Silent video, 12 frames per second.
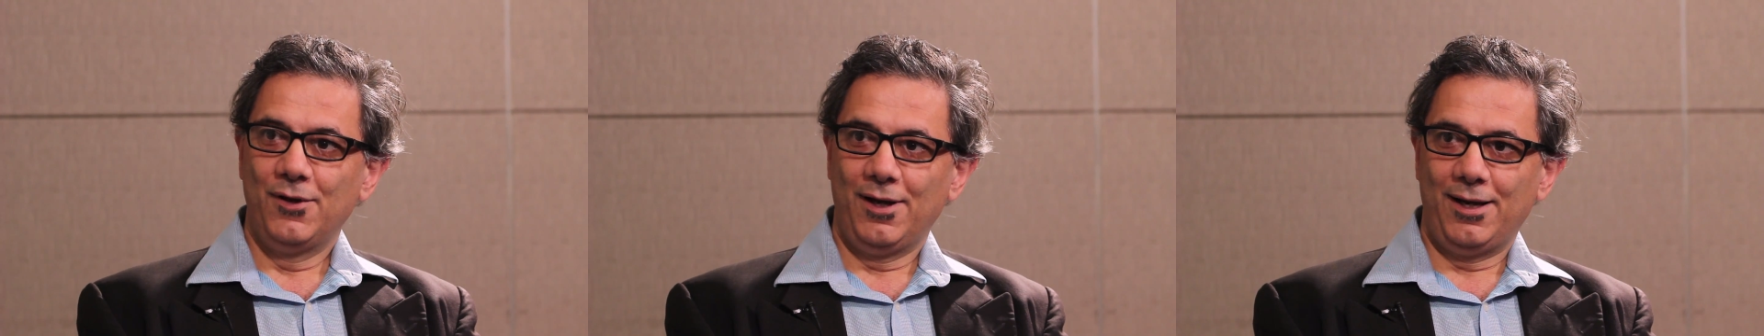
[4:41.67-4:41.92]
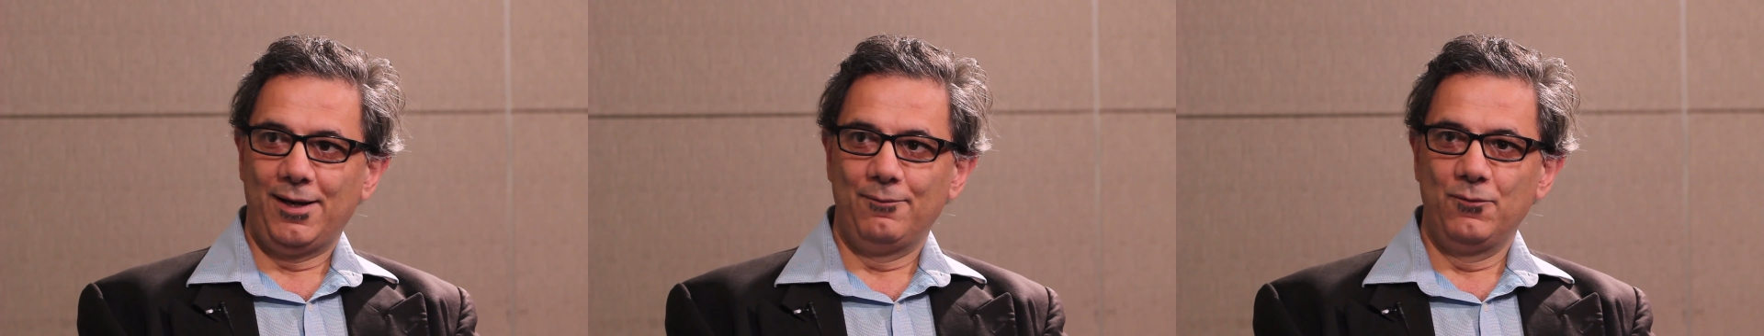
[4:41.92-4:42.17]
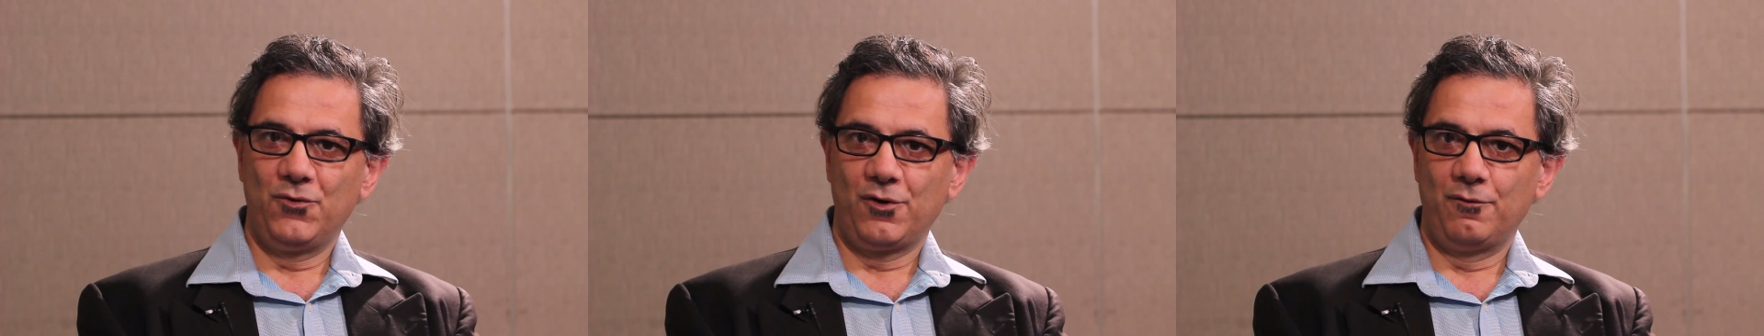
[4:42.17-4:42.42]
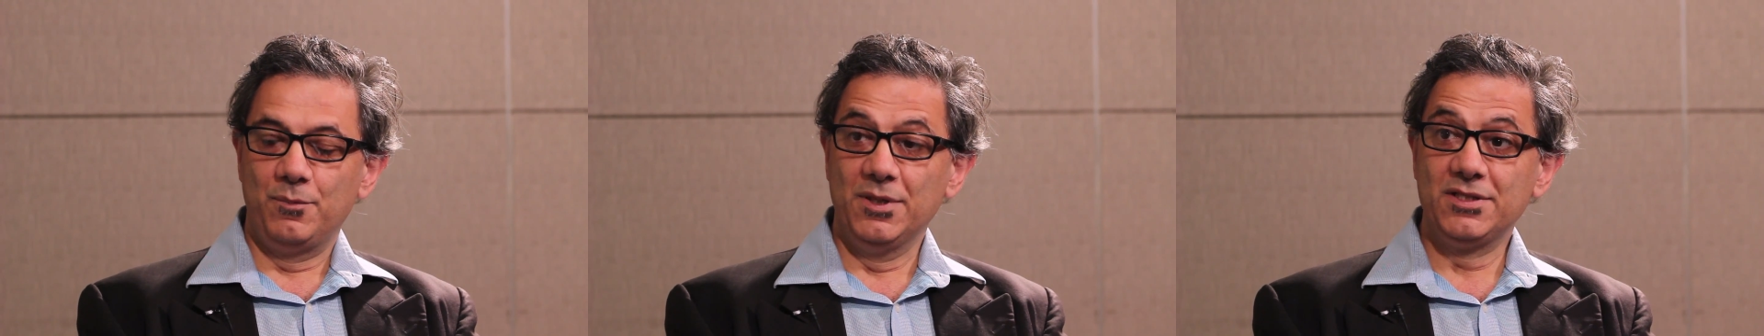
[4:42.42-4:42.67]

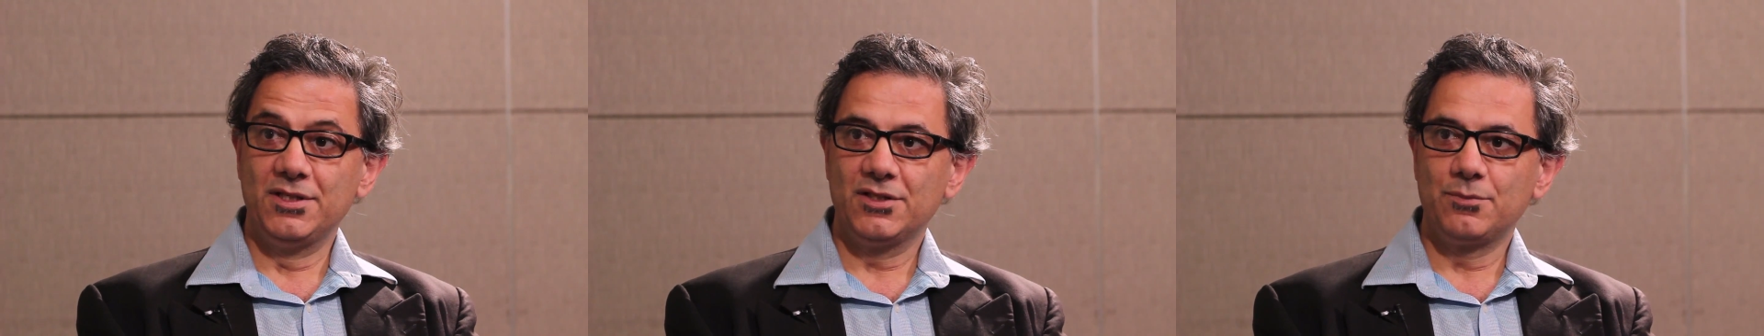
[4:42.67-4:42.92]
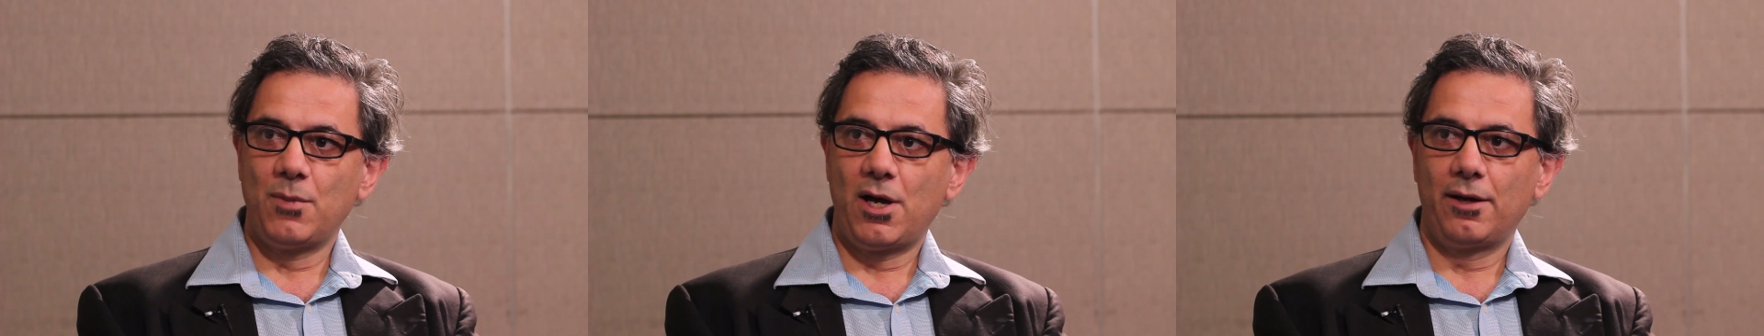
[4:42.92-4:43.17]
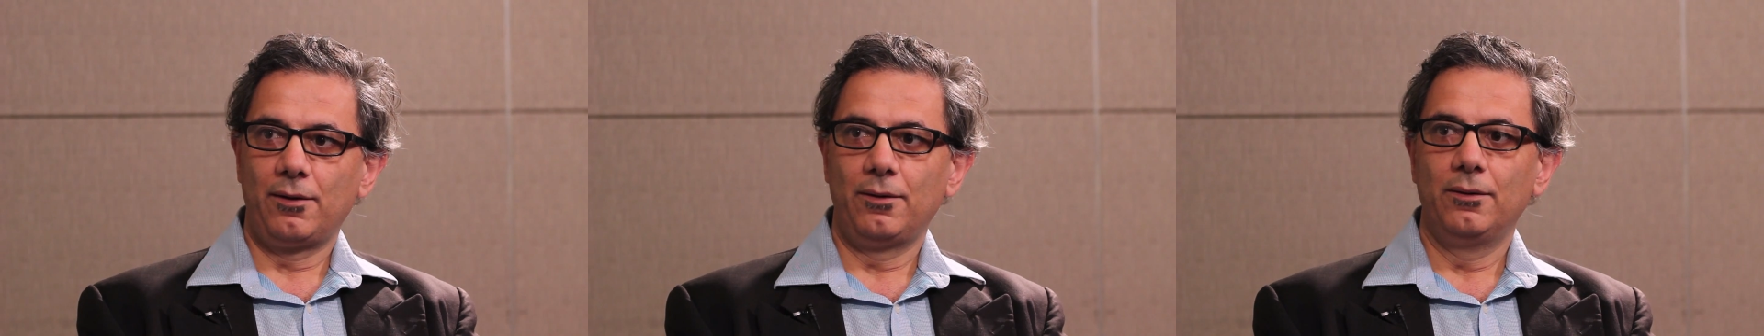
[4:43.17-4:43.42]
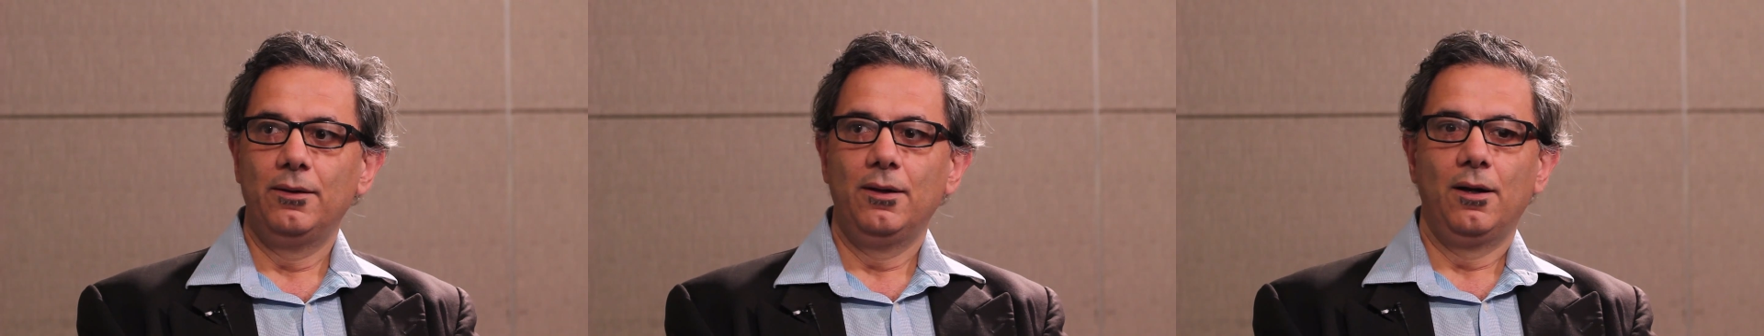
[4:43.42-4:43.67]
sort of business
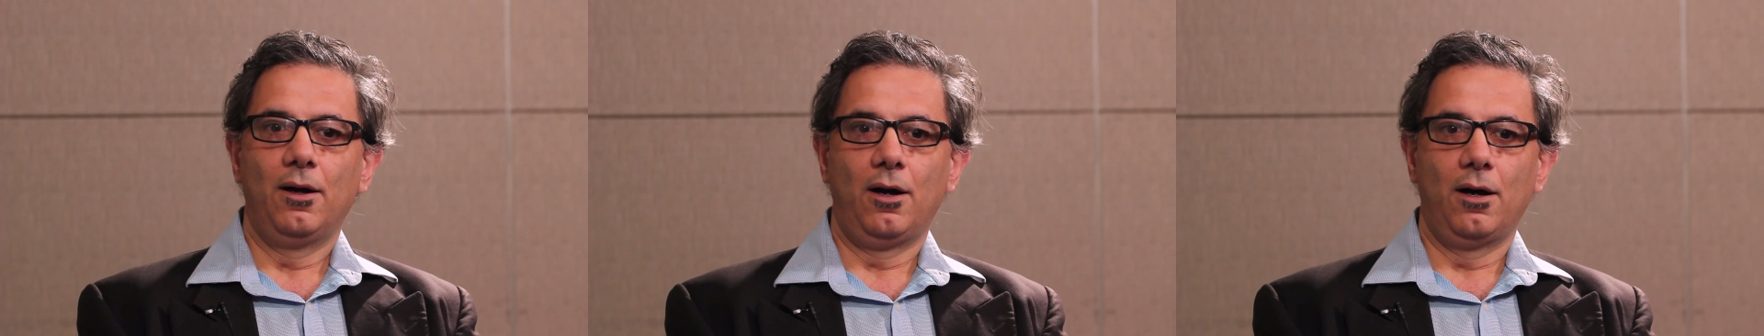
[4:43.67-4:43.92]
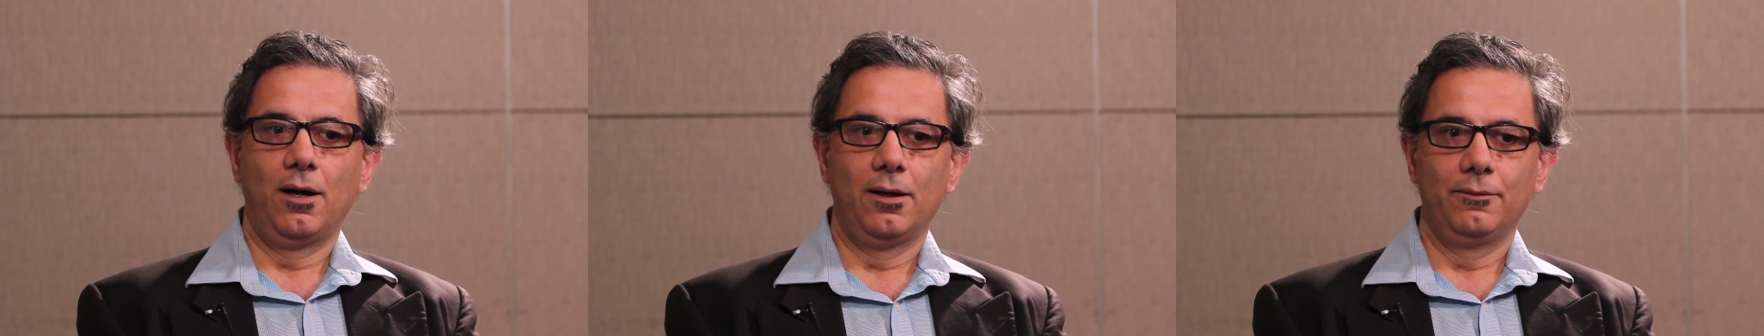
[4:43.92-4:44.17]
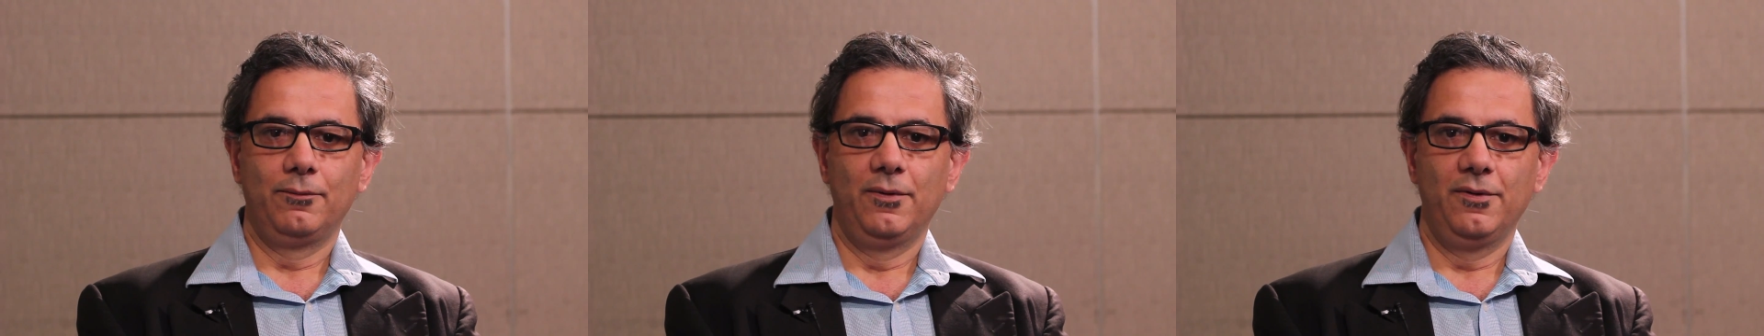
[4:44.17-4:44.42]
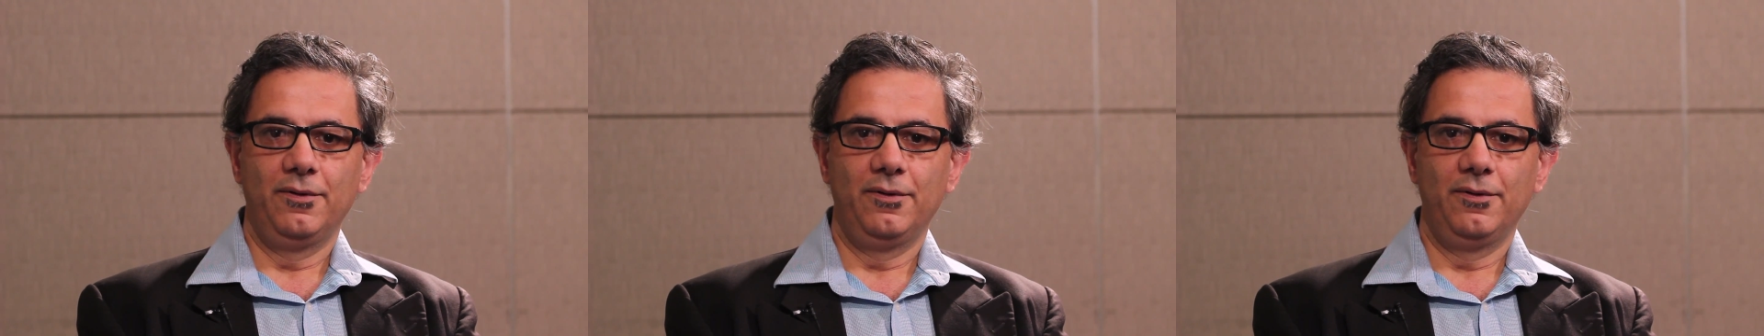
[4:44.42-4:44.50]
model are